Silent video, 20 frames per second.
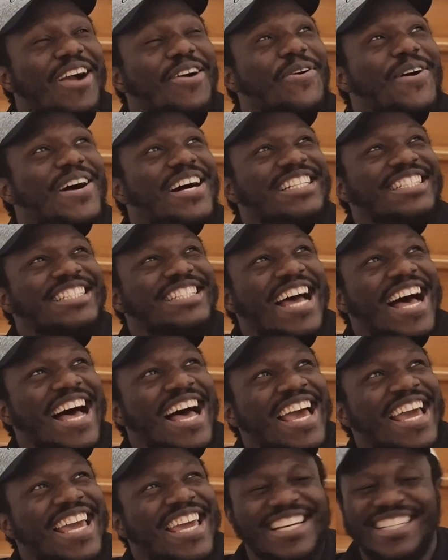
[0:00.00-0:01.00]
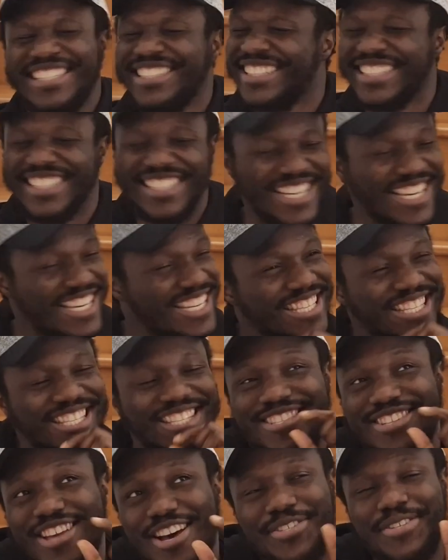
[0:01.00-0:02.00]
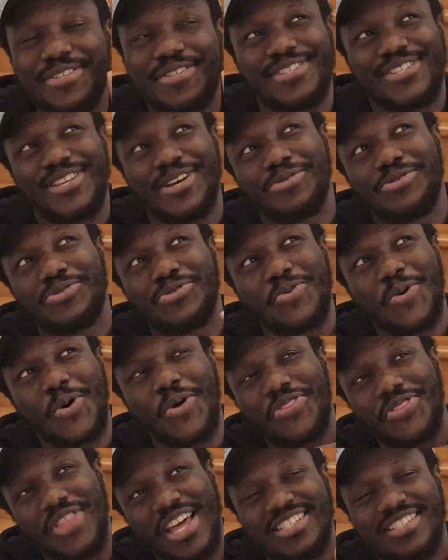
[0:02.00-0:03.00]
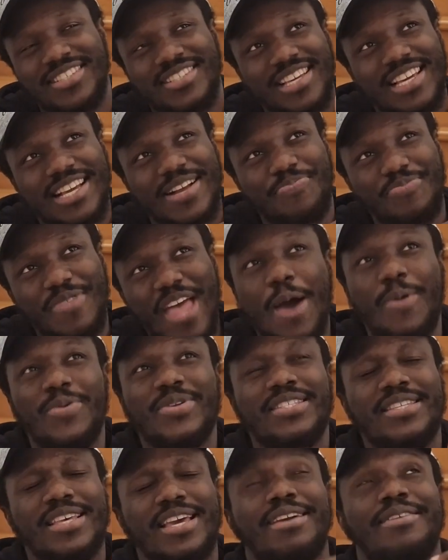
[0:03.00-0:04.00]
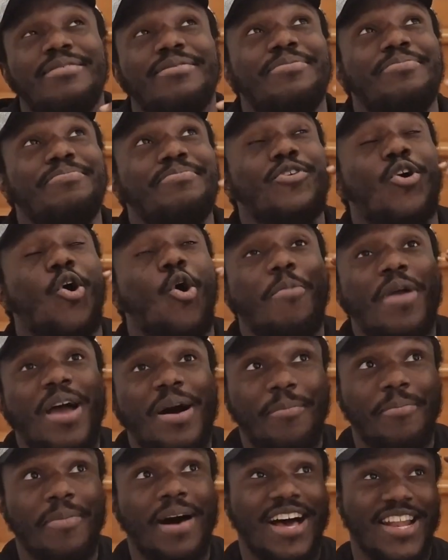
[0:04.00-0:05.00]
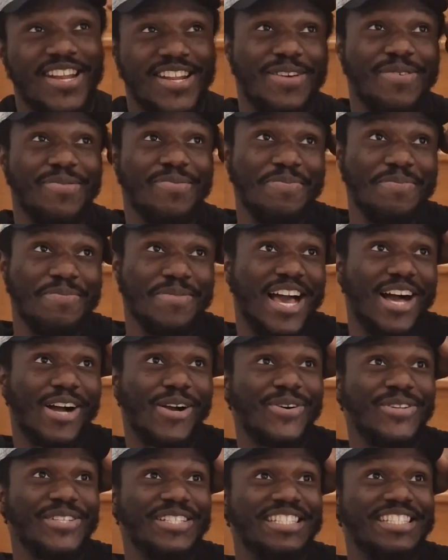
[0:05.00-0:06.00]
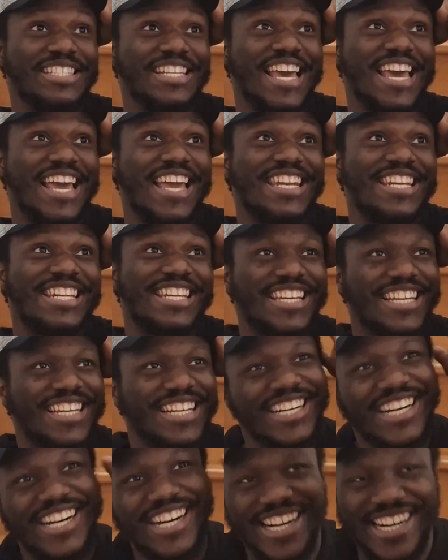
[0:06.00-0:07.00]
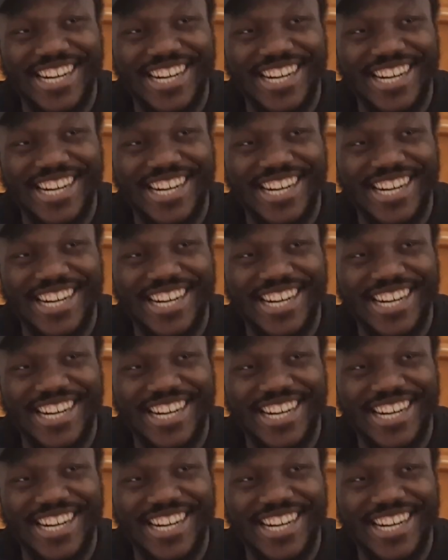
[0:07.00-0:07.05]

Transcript: I'm going to die. It doesn't sound too authentic. I would say, oh, be a man. Me, I'm not dead.